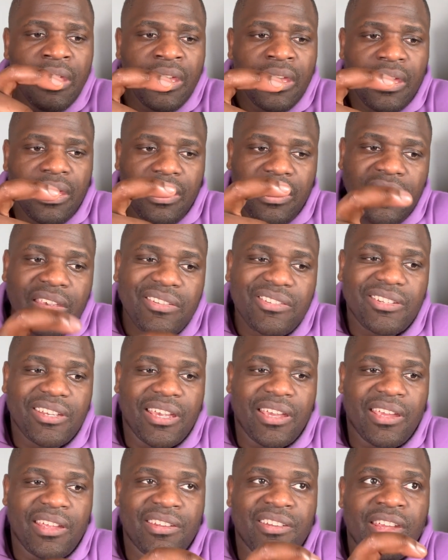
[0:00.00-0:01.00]
He
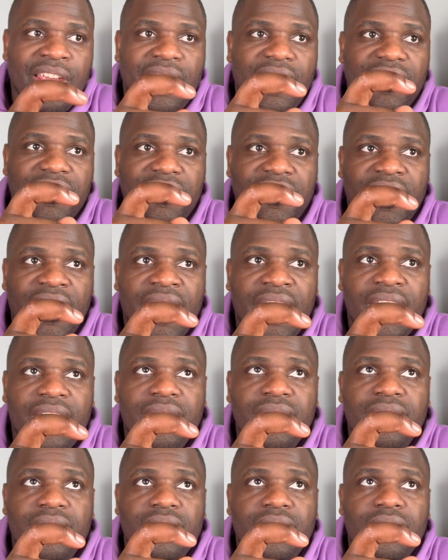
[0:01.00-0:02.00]
said that
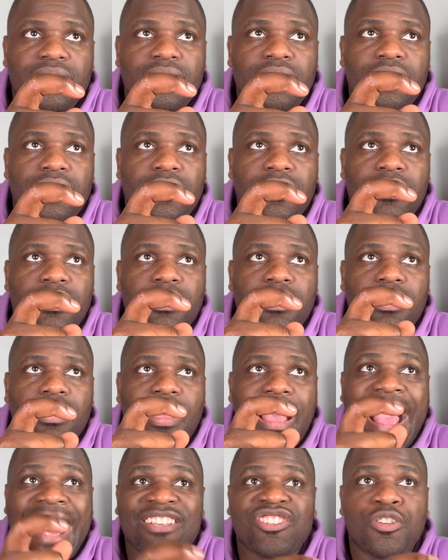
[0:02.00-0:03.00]

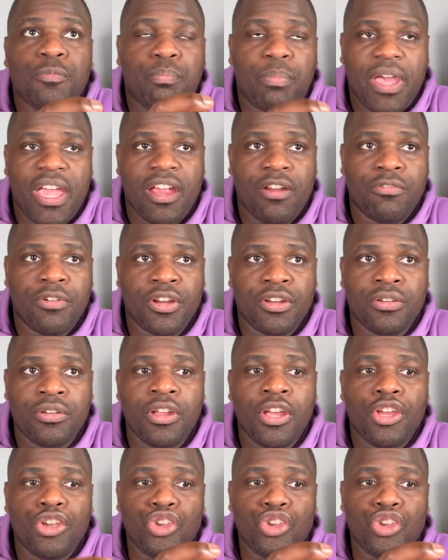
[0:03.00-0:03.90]
as a parent,